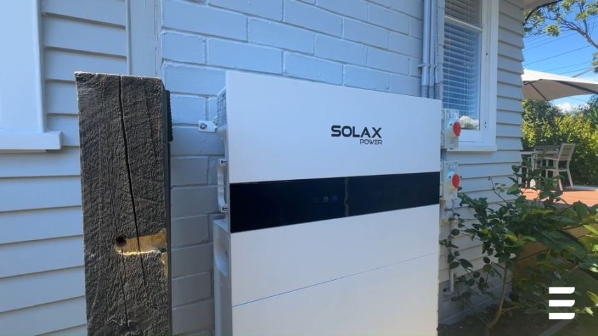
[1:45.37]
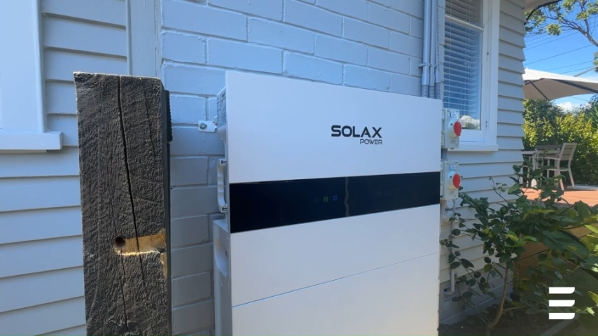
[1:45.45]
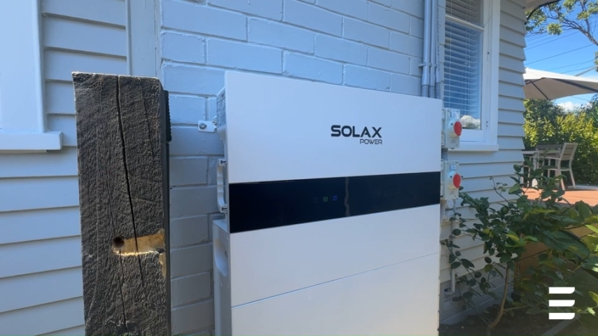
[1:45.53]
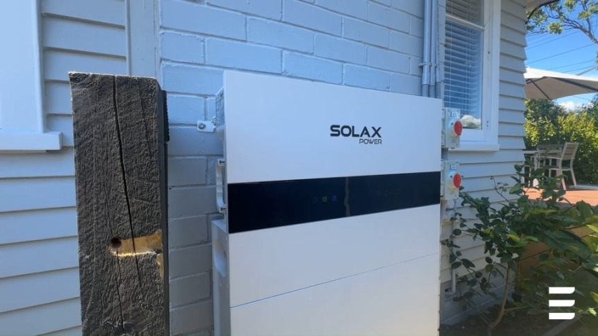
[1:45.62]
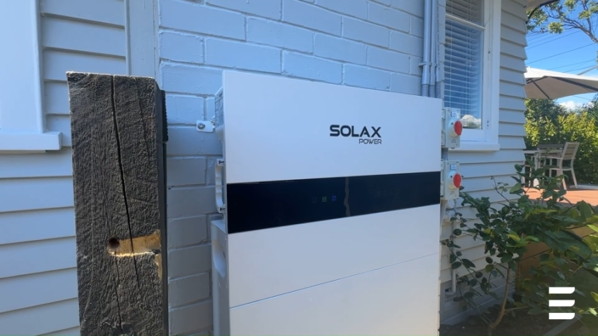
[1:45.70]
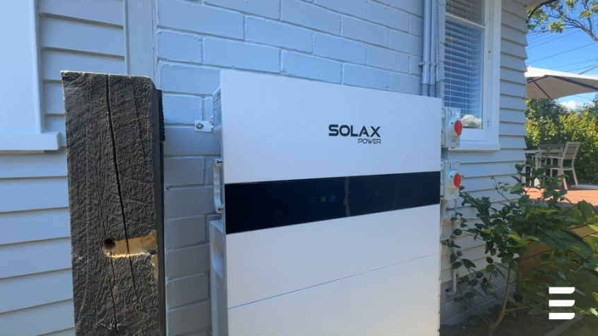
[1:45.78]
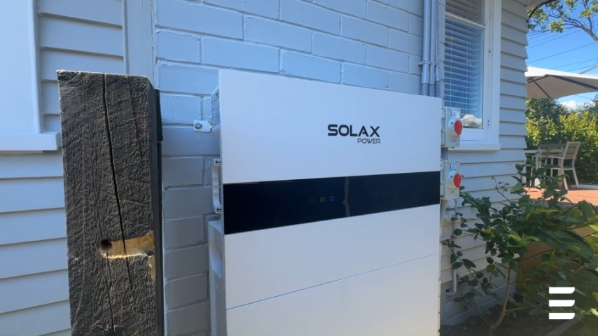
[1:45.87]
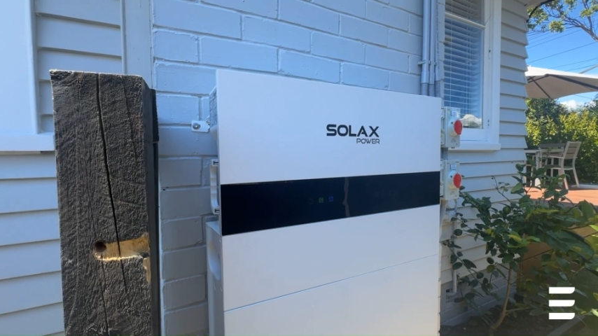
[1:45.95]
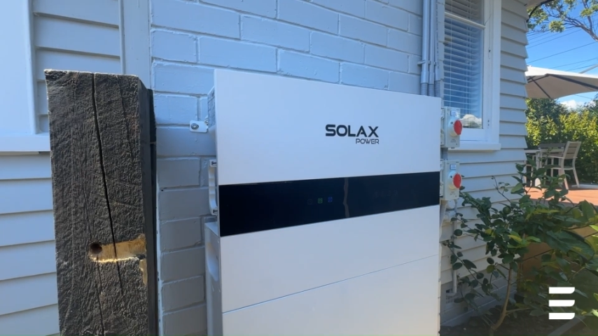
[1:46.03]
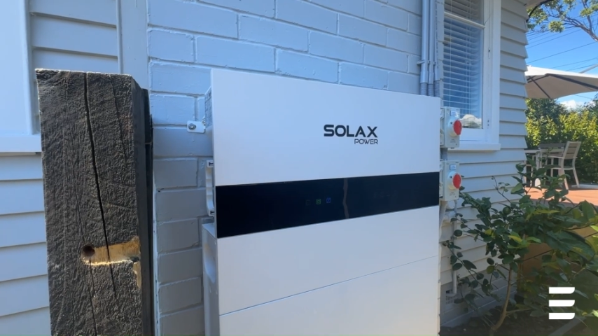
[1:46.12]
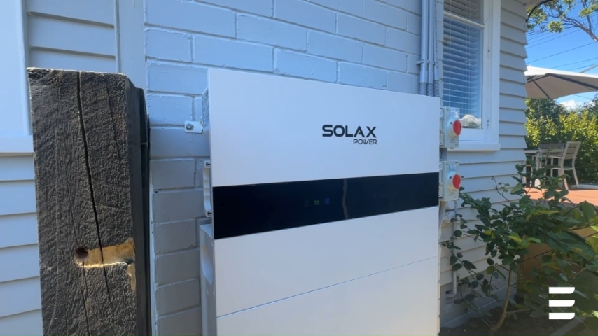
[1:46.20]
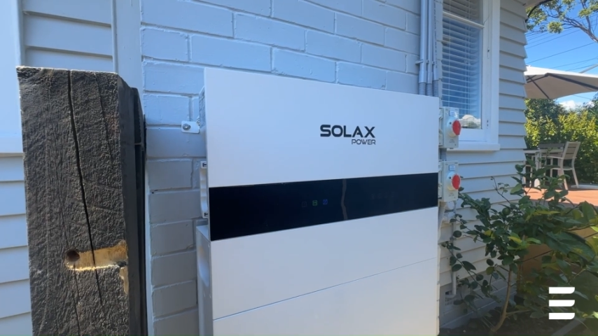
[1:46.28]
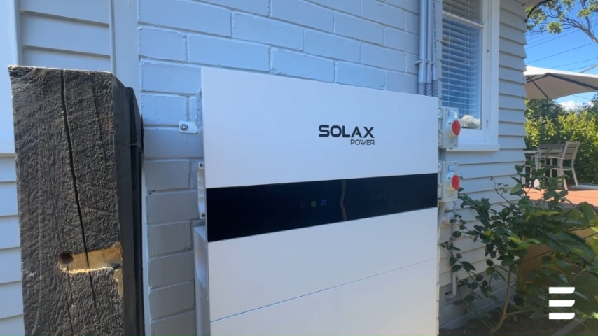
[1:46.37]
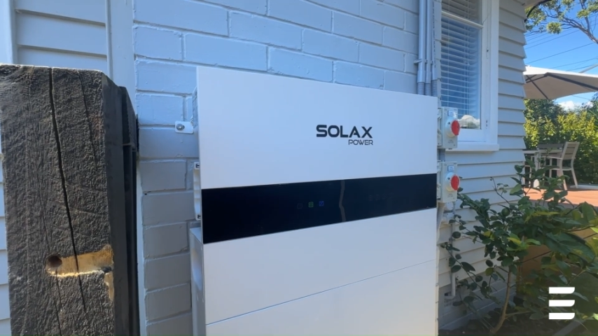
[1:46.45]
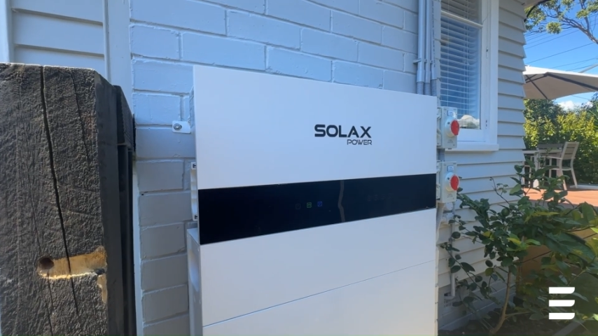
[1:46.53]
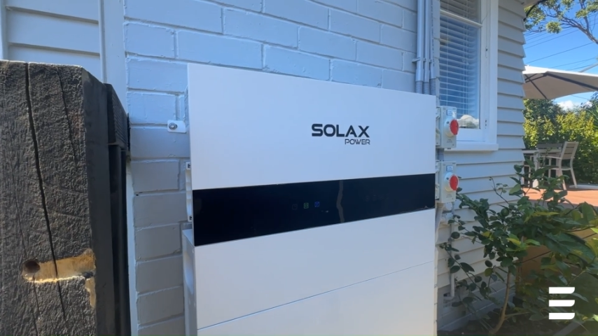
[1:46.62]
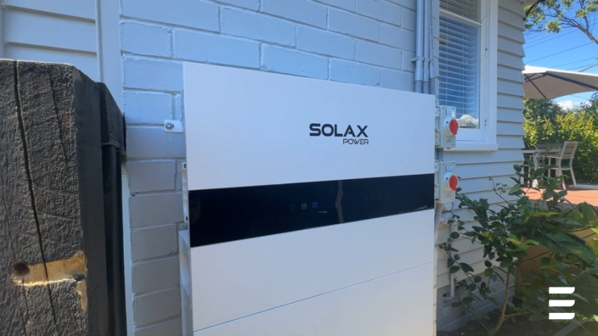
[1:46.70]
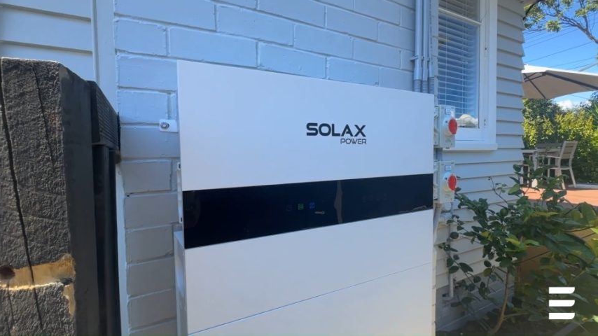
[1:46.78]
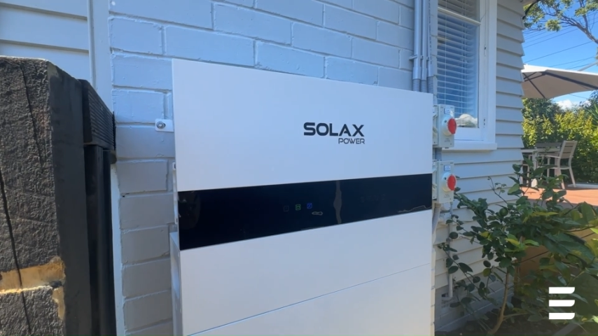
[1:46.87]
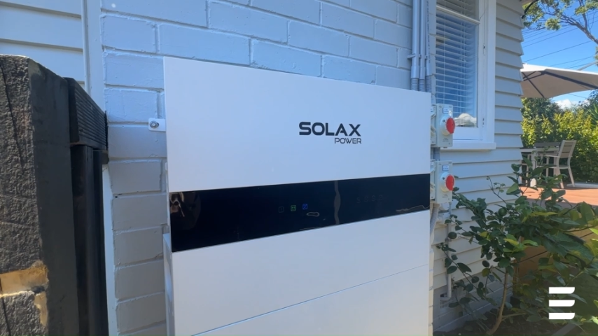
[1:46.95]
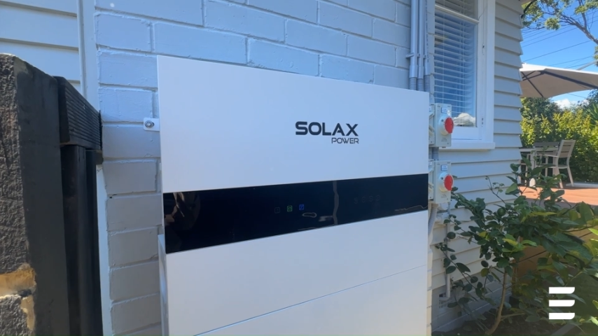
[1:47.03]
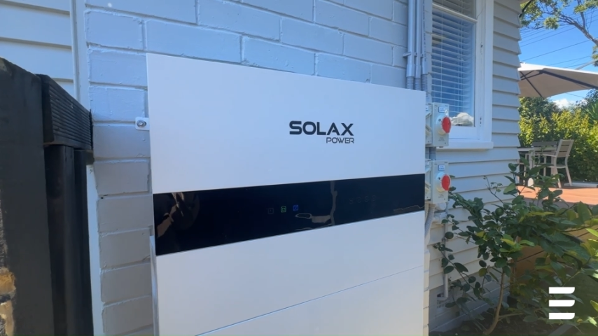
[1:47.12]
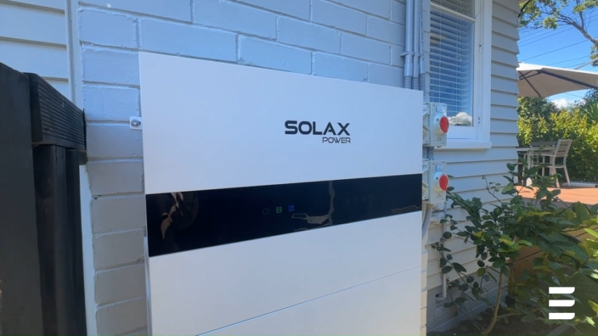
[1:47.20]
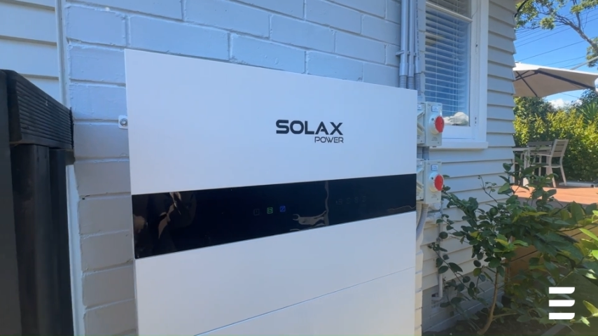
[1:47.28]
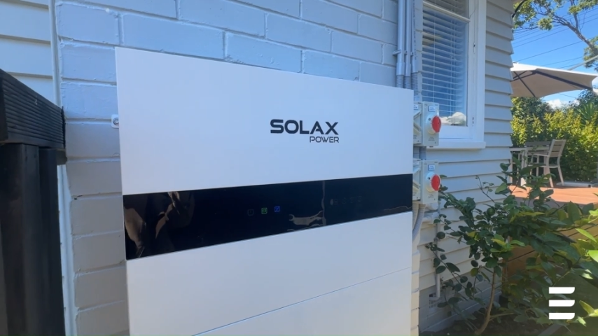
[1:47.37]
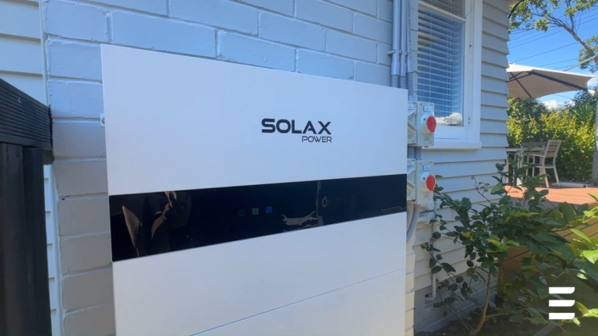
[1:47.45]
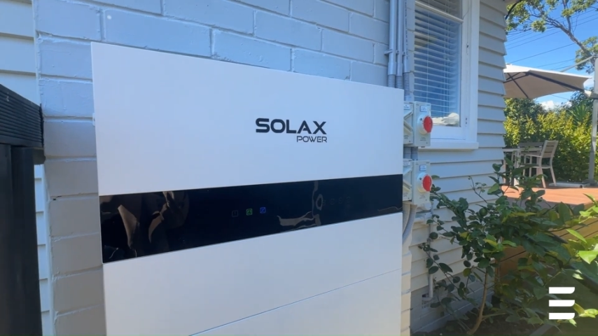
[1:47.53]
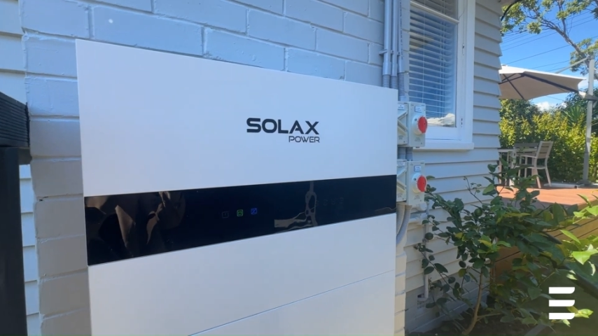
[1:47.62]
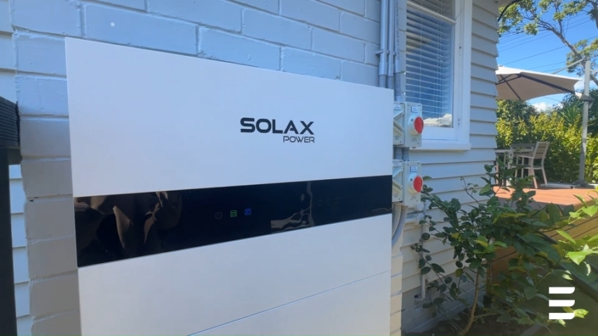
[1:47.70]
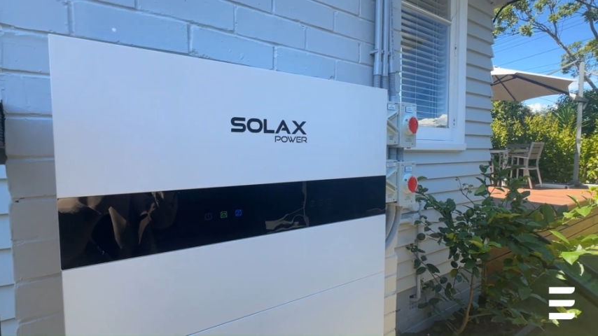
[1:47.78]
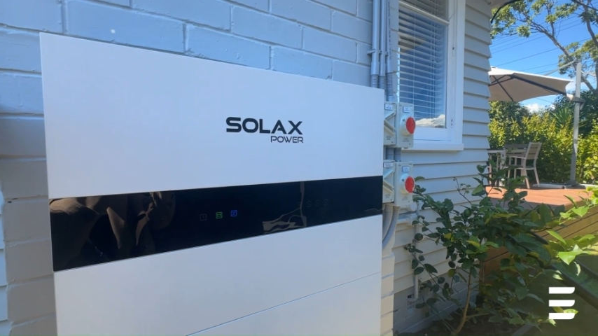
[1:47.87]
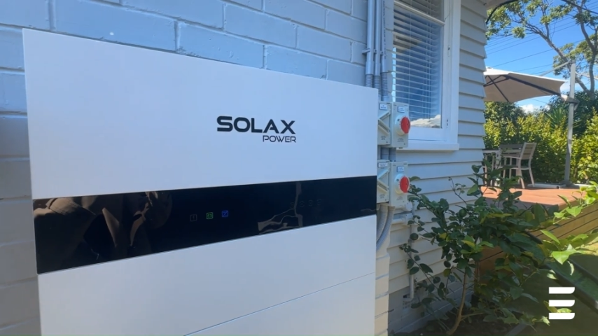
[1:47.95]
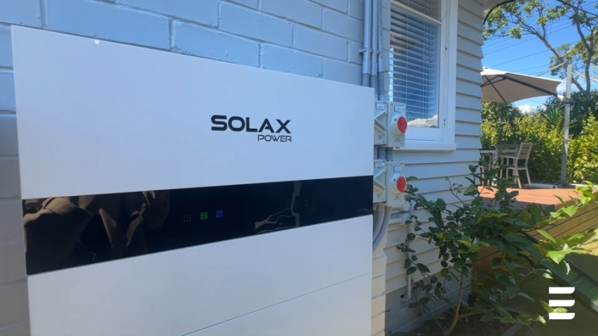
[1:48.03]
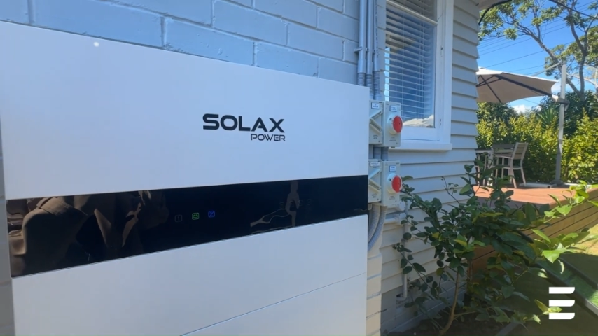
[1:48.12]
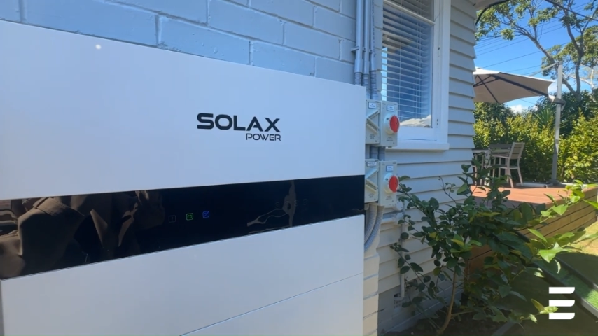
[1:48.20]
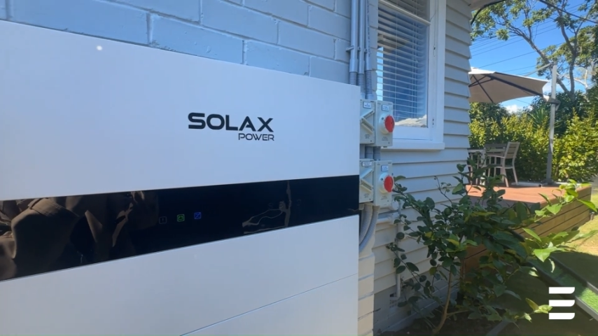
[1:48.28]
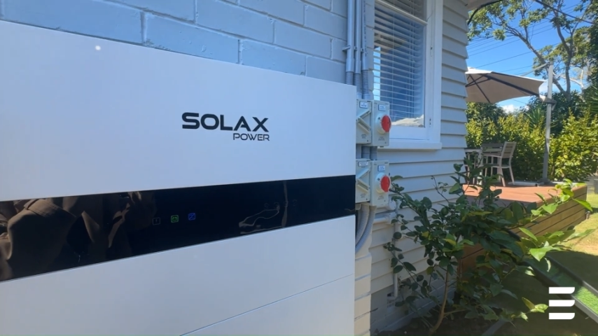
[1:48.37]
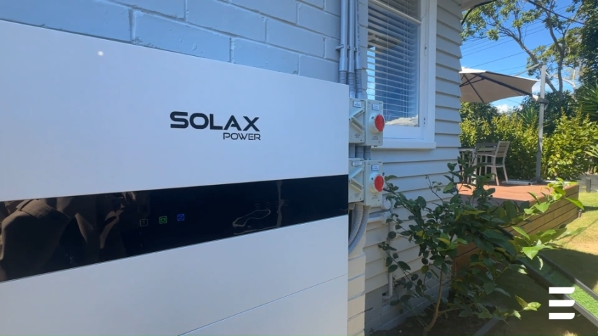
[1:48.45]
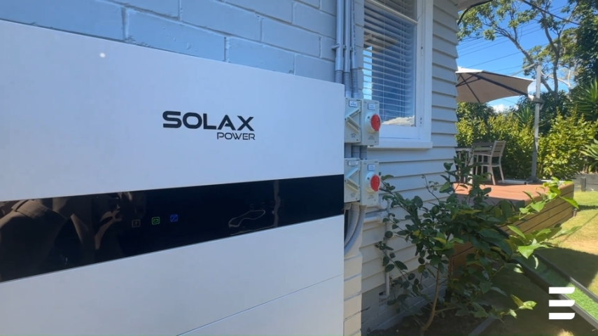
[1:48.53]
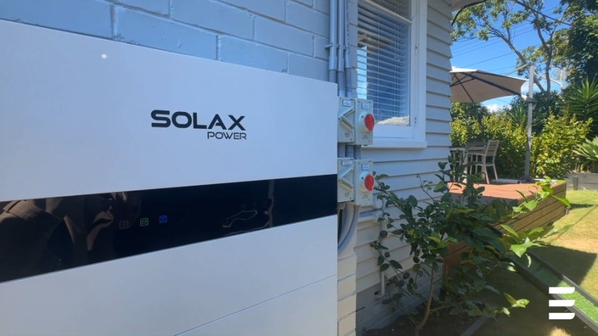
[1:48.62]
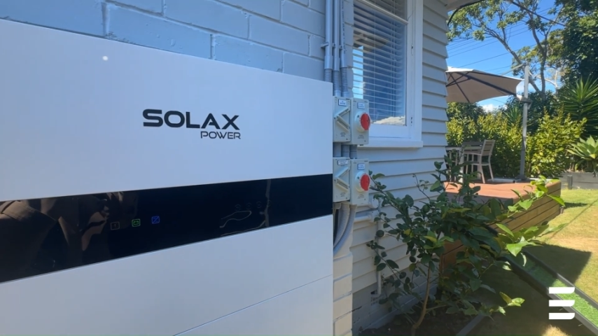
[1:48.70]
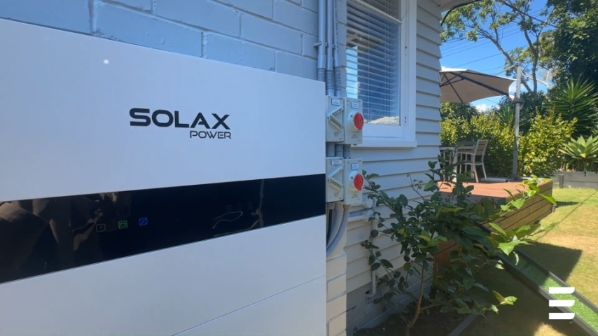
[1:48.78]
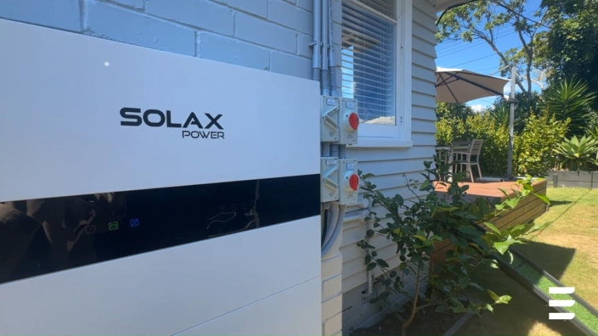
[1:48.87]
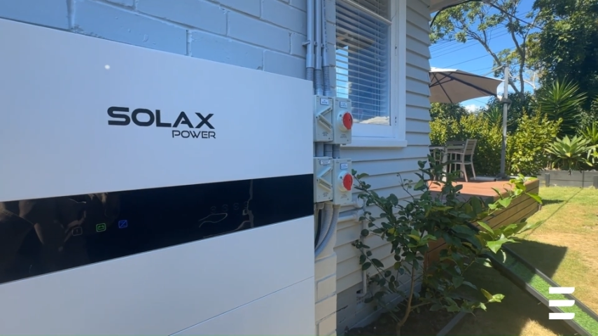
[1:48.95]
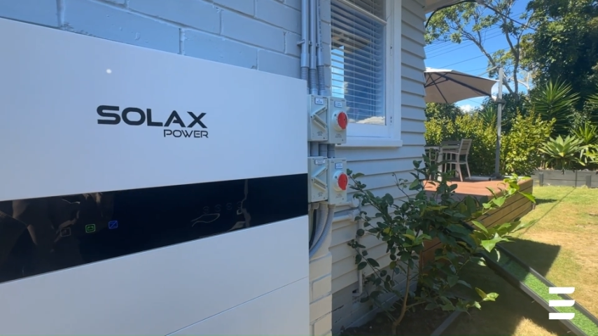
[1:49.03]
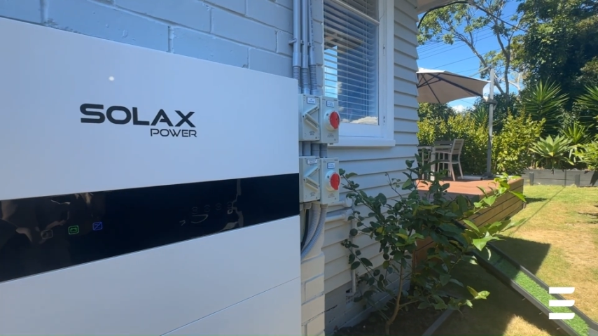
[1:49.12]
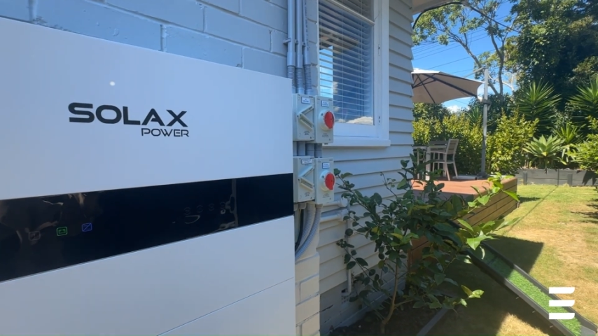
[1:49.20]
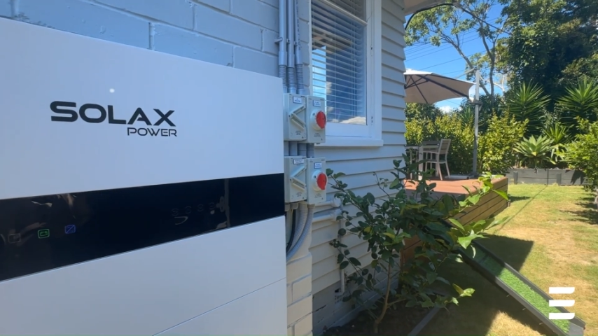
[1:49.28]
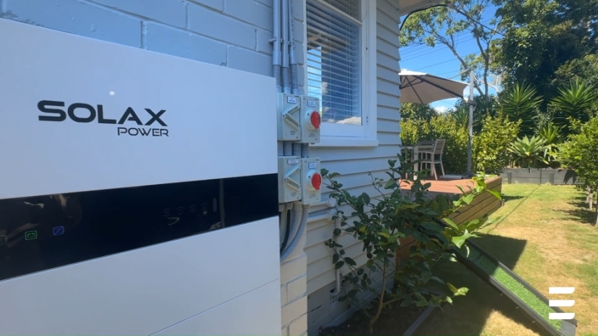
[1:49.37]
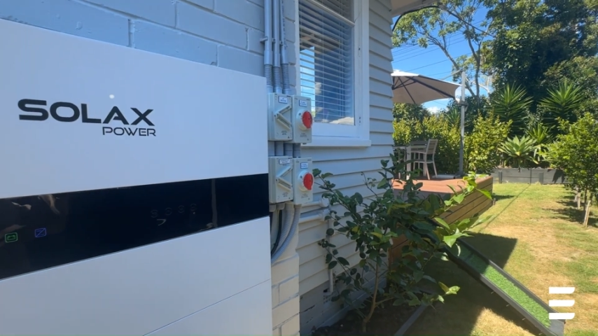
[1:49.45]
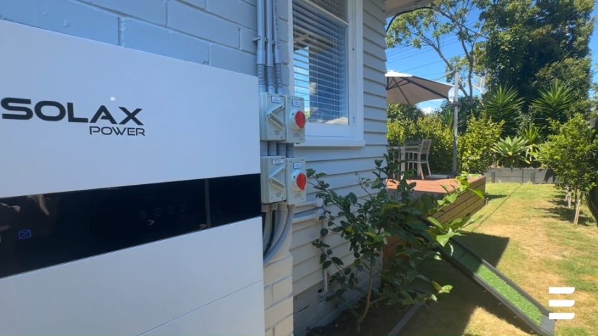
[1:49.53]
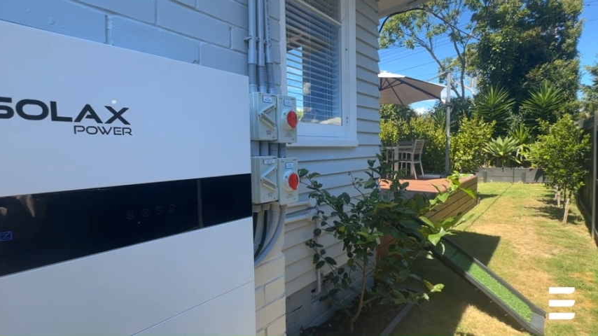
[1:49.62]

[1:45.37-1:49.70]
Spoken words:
Nobody's mouth can be seen.